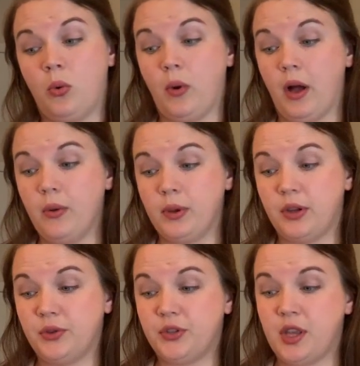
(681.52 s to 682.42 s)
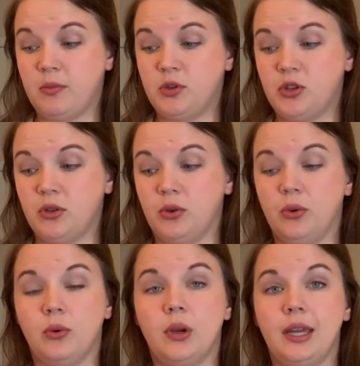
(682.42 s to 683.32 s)
Well, we use them
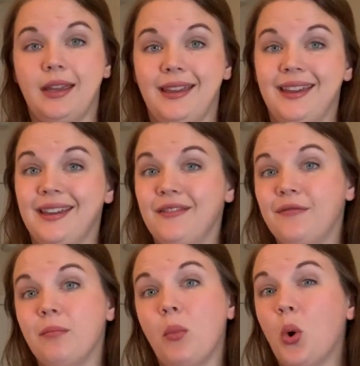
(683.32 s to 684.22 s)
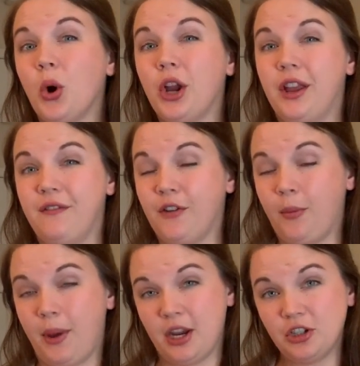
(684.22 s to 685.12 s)
to give more
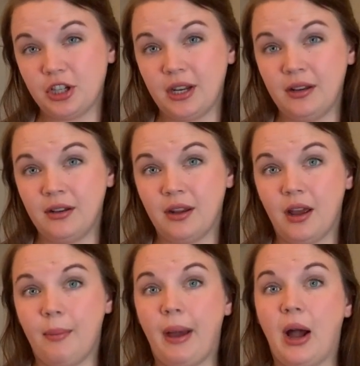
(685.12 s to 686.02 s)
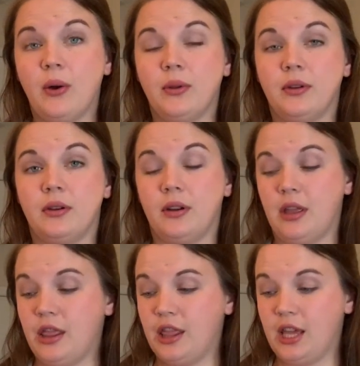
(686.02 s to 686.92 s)
information about
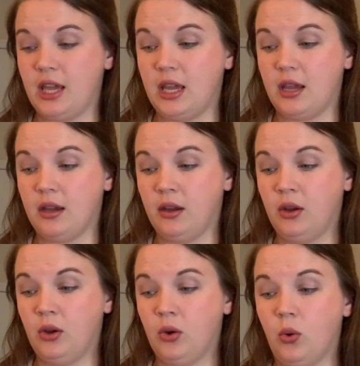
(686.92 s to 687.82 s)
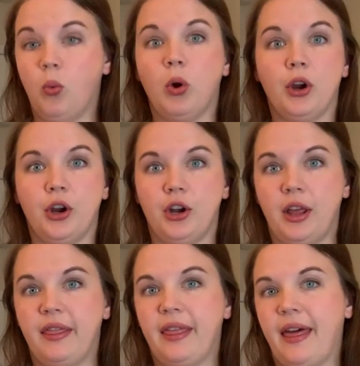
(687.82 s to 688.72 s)
the
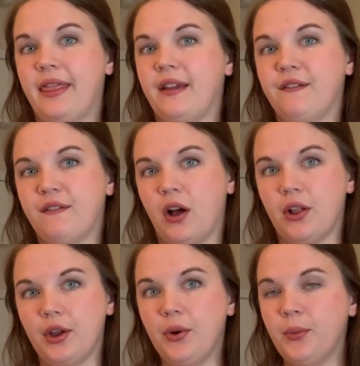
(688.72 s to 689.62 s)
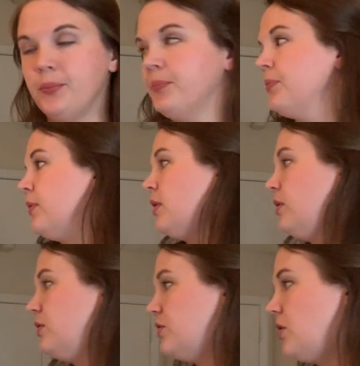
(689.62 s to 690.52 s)
word that they follow.
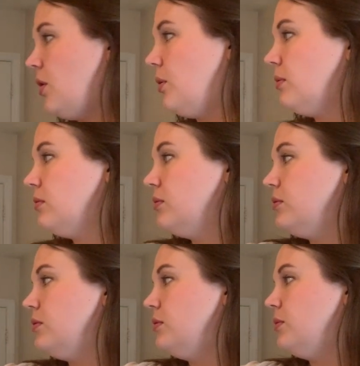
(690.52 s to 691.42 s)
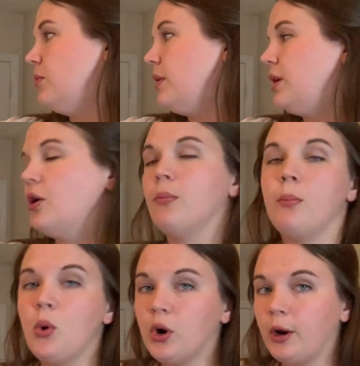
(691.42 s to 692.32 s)
So we know
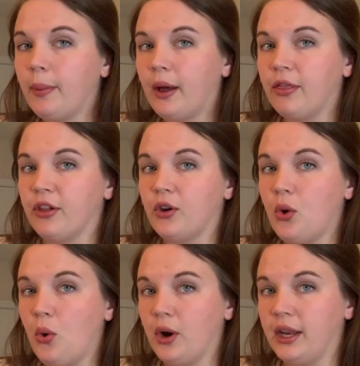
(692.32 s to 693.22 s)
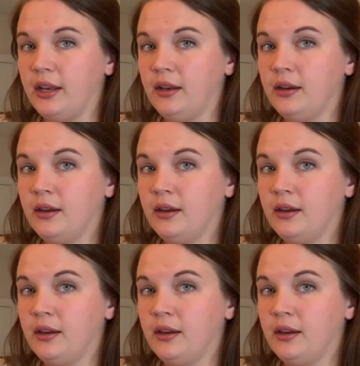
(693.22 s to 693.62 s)
more about the coin.